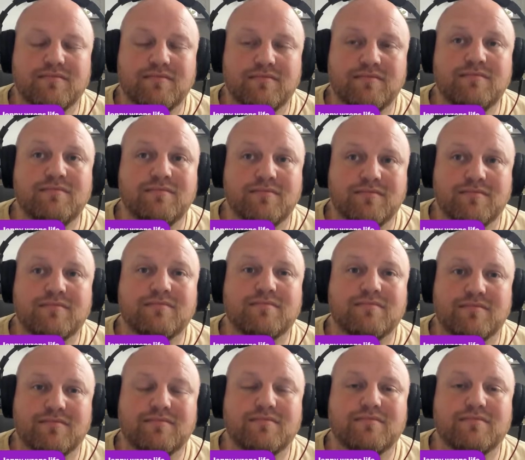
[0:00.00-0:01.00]

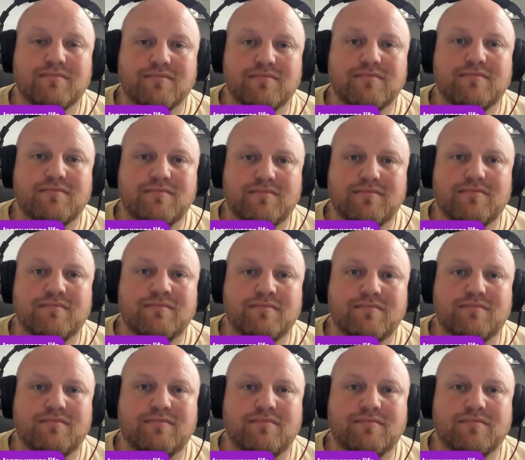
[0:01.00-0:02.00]

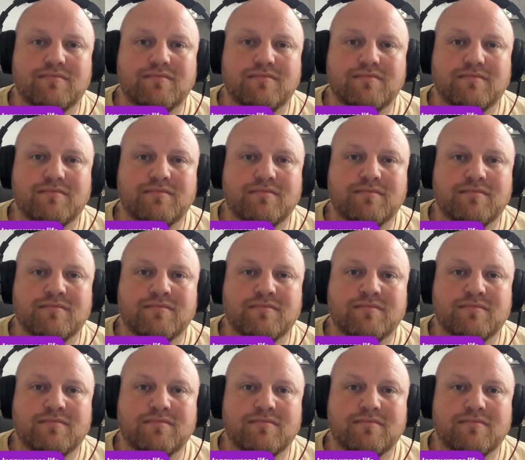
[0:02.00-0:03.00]

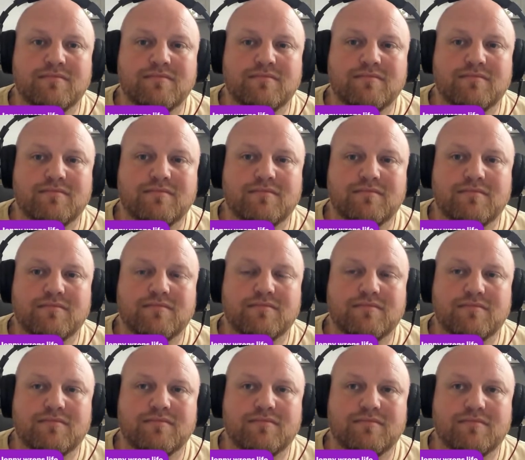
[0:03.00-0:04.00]

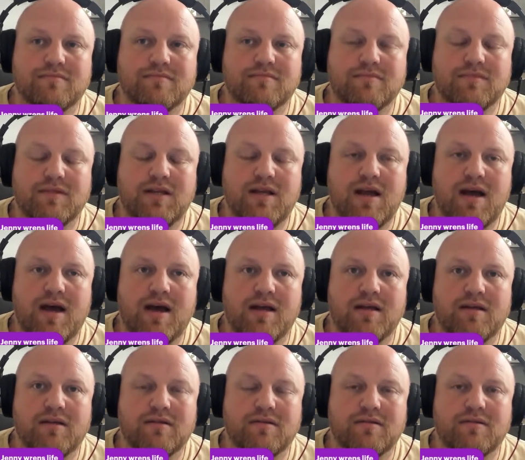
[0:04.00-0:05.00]

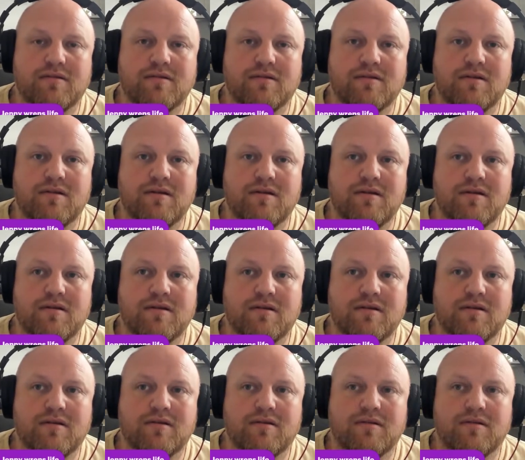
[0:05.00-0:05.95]
(silent)